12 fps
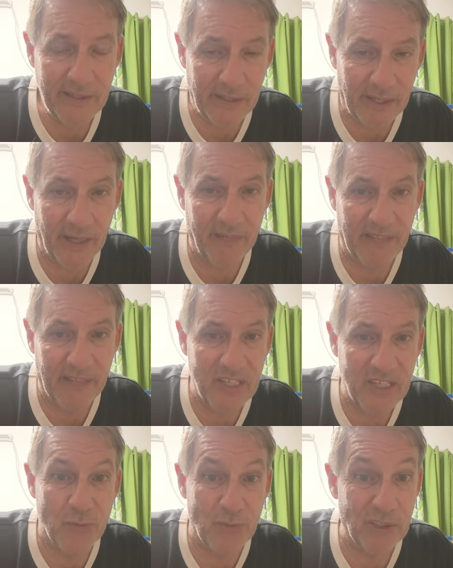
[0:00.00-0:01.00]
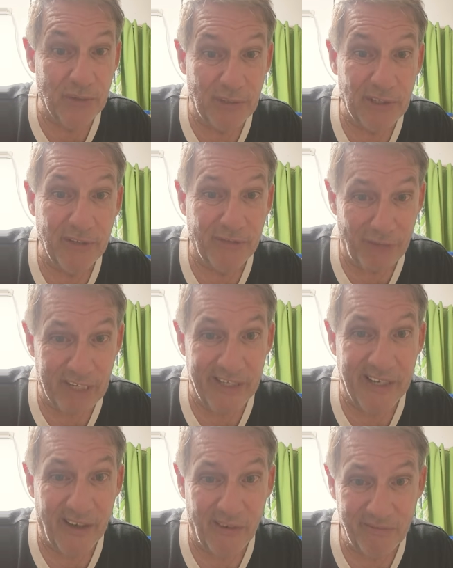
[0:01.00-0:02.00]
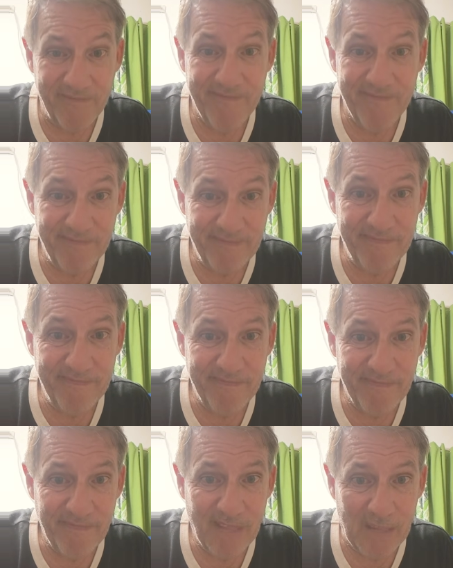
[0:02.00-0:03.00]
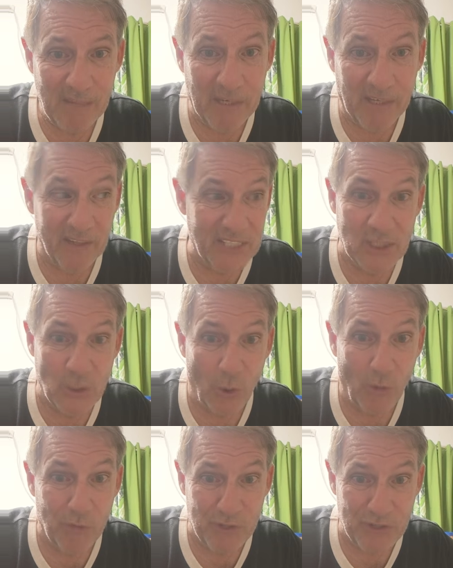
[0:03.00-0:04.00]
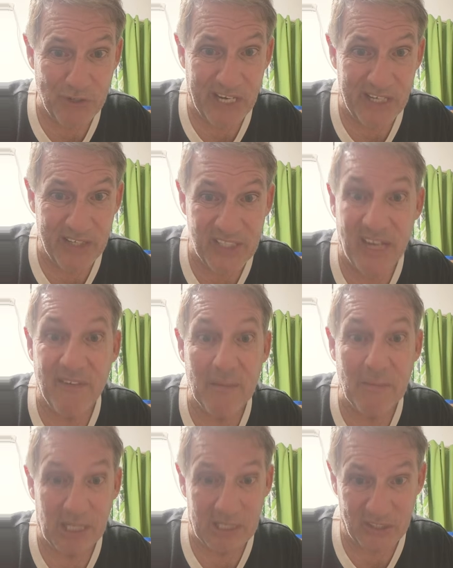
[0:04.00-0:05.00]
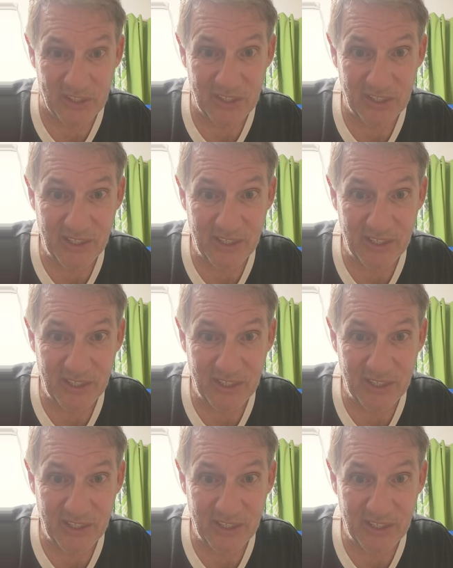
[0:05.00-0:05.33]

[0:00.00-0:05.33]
And I think he's really, really afraid now because he's overstayed 7 months.